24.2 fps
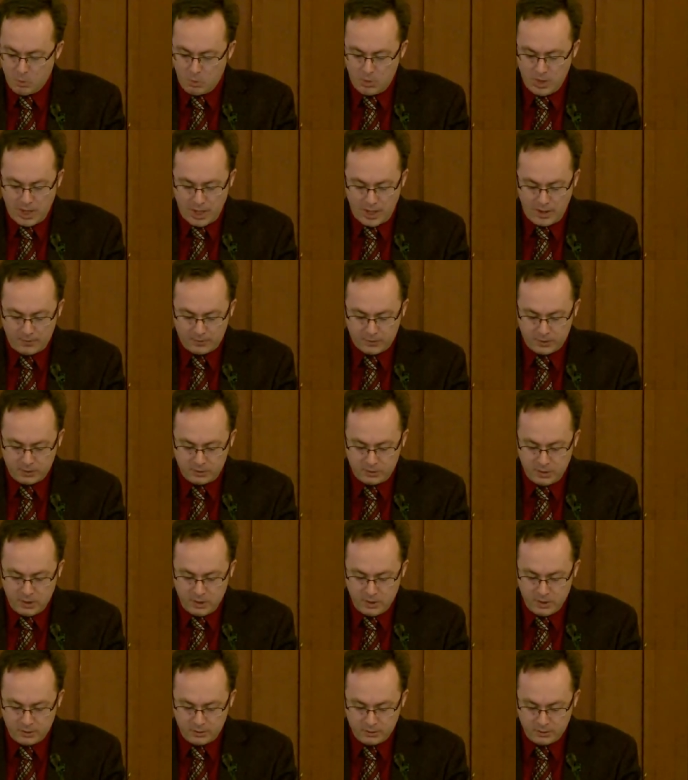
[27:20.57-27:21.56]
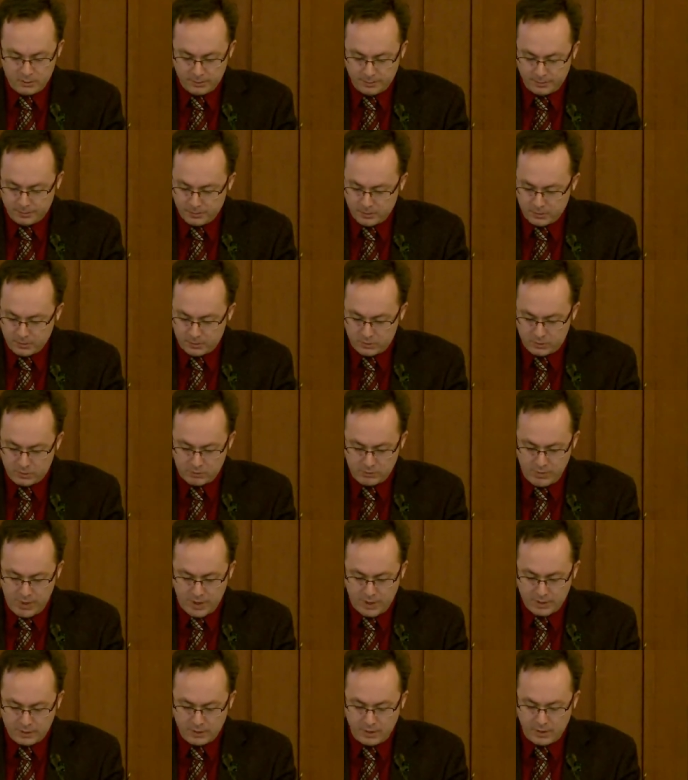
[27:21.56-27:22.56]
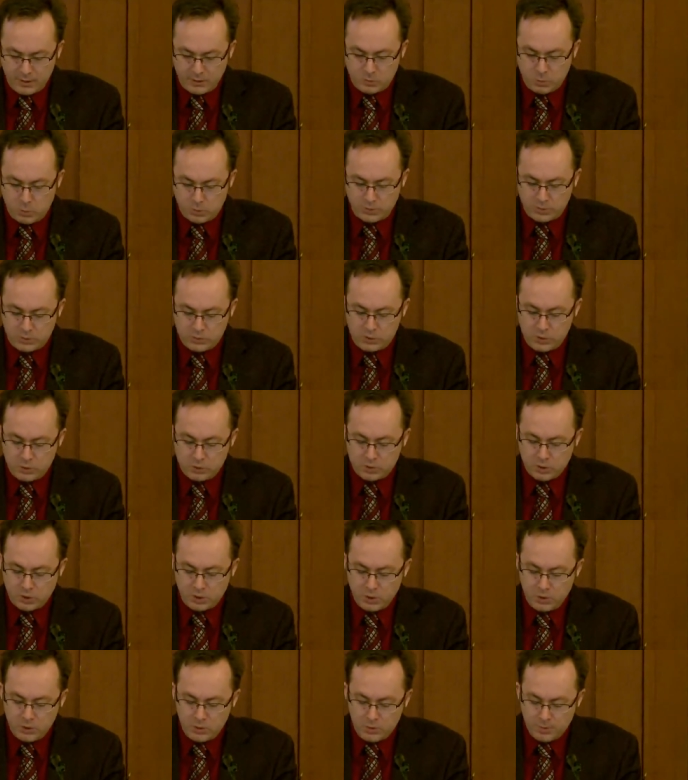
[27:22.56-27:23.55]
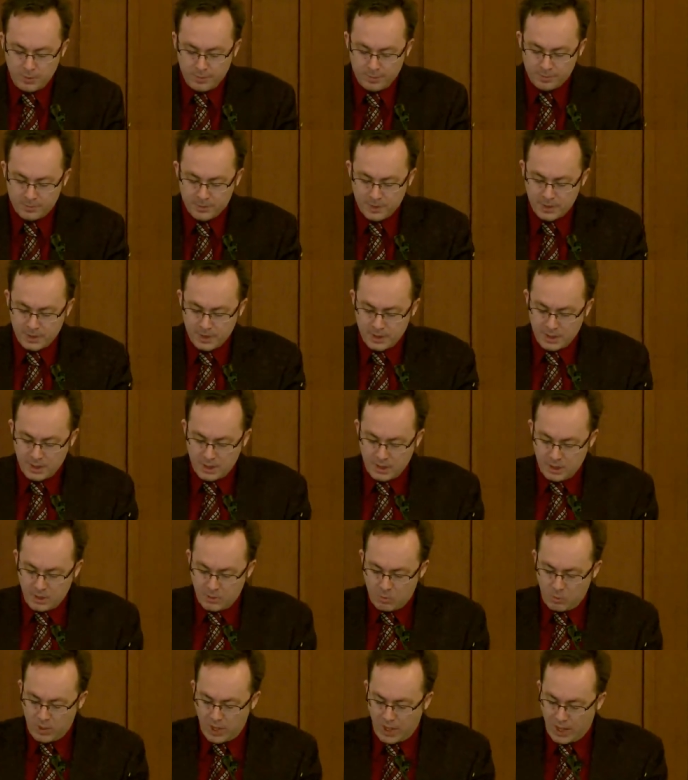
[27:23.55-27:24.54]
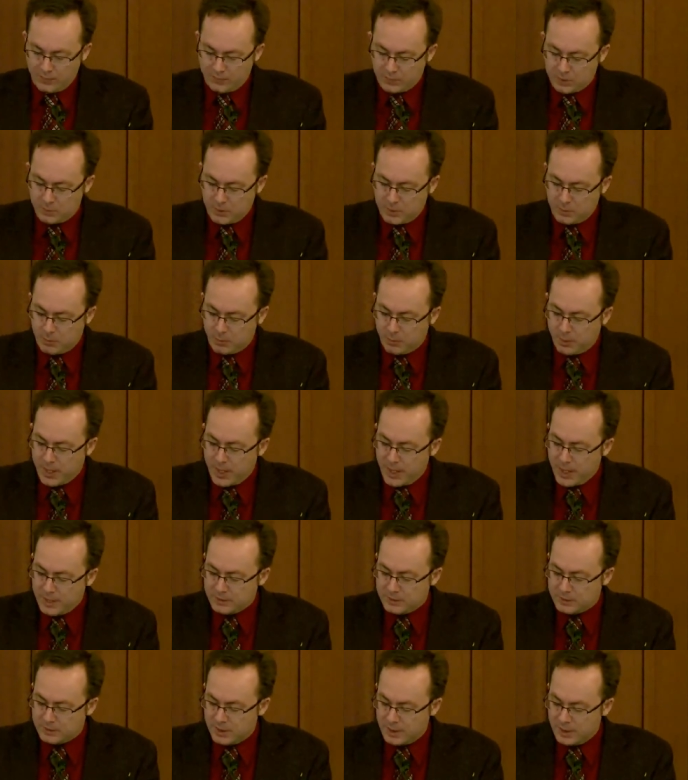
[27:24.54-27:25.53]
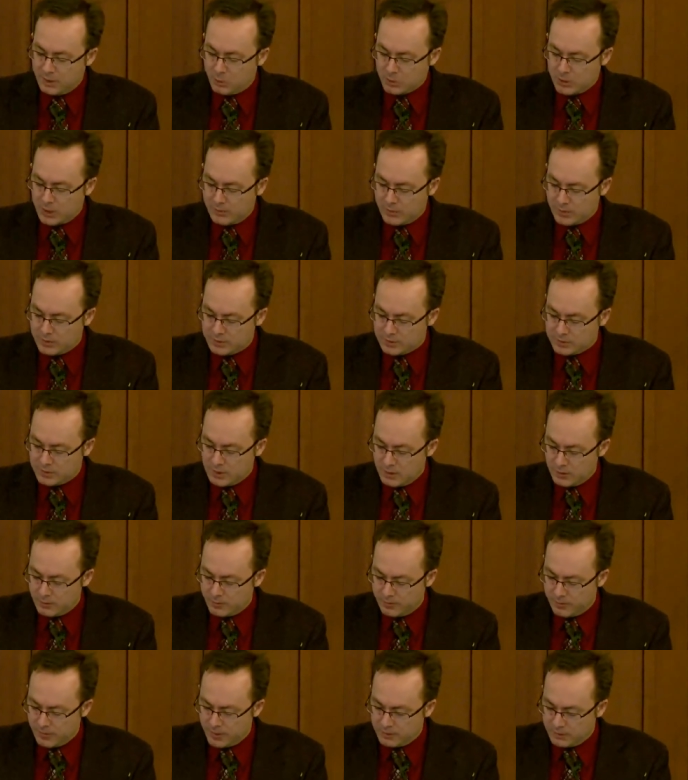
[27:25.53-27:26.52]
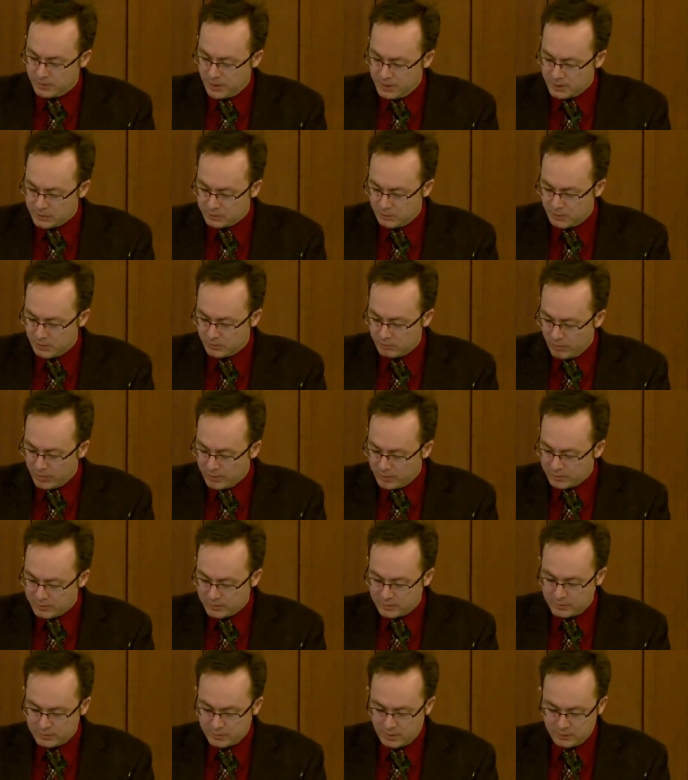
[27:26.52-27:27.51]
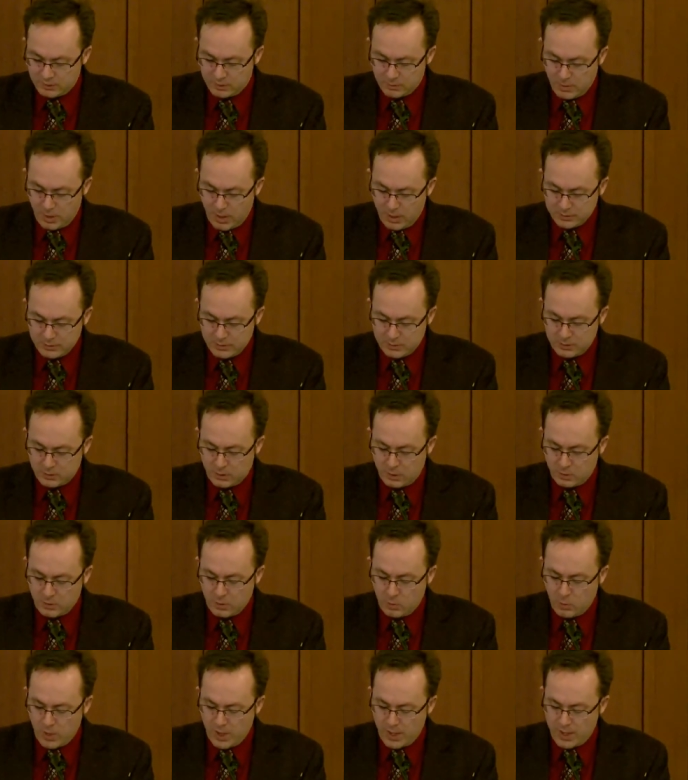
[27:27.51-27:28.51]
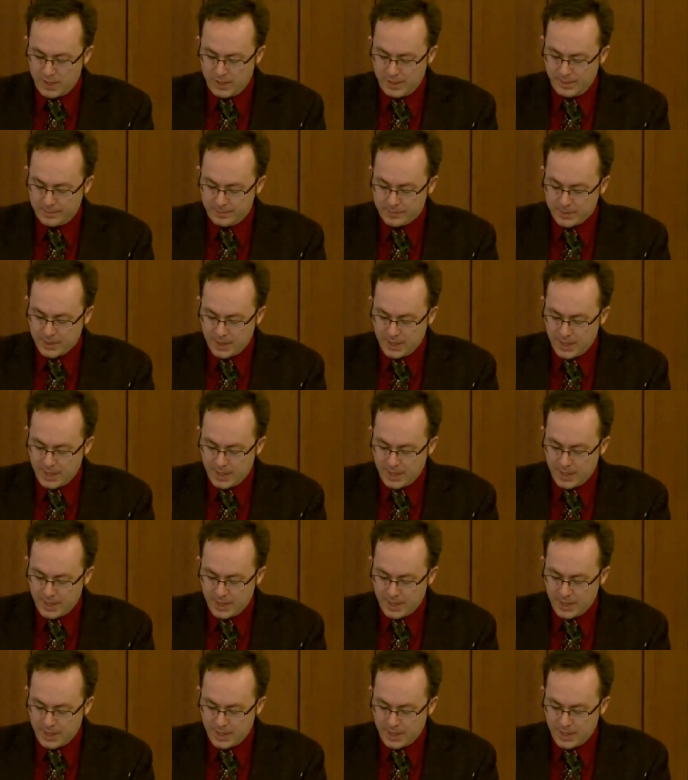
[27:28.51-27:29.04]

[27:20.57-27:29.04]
We have to learn to recognize what is due to whom. We have to be prepared to take whatever self-endangering risks are demanded along the way,